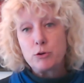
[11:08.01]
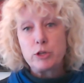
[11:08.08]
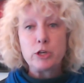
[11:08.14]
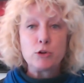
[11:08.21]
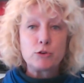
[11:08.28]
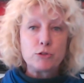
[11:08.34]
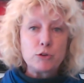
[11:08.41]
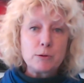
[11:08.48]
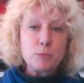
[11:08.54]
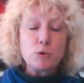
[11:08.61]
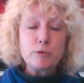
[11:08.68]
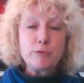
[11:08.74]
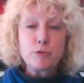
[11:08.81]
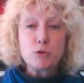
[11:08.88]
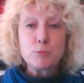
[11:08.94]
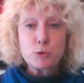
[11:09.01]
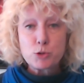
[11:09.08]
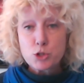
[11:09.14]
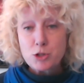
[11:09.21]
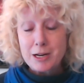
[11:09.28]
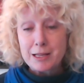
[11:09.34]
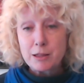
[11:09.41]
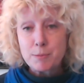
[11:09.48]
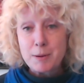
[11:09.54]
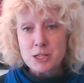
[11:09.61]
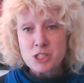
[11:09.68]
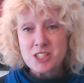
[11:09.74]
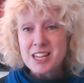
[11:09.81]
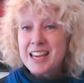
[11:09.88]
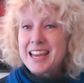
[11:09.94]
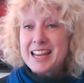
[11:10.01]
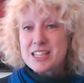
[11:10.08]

or you're not doing more formal strength measures,